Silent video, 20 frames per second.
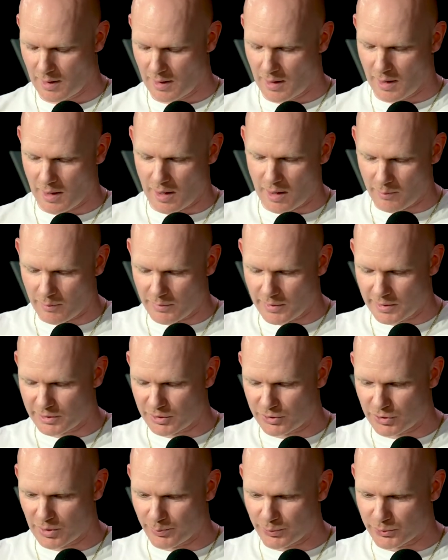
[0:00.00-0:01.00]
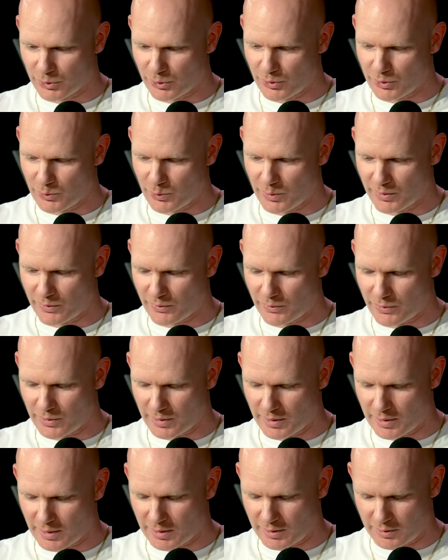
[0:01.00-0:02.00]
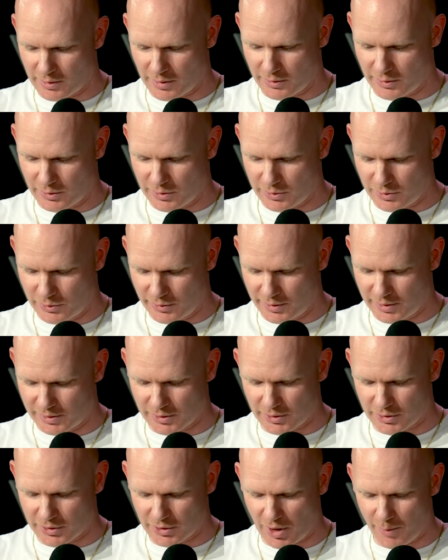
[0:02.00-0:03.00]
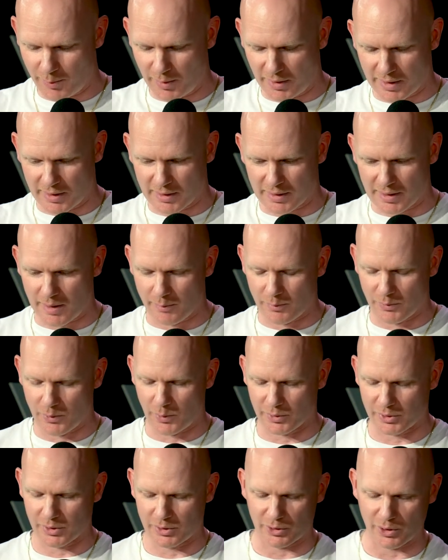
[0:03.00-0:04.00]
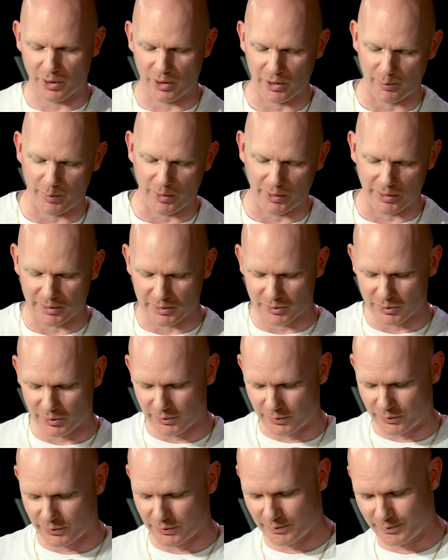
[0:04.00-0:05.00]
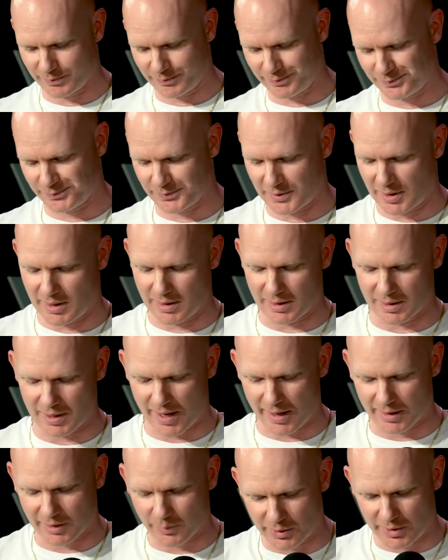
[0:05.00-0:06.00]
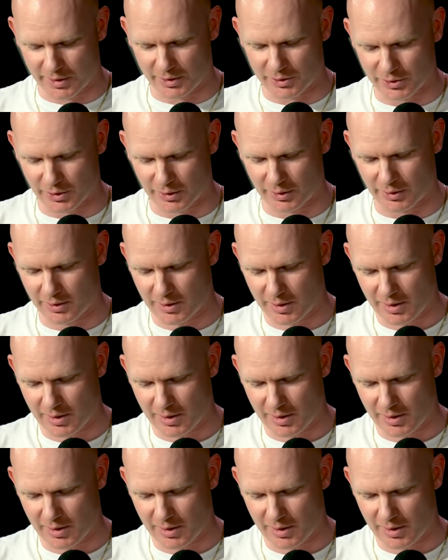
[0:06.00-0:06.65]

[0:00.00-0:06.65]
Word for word: Um, let's jump to one of the, the other stories. So there's a couple that um, we wanted to talk about sort of in tandem with each other.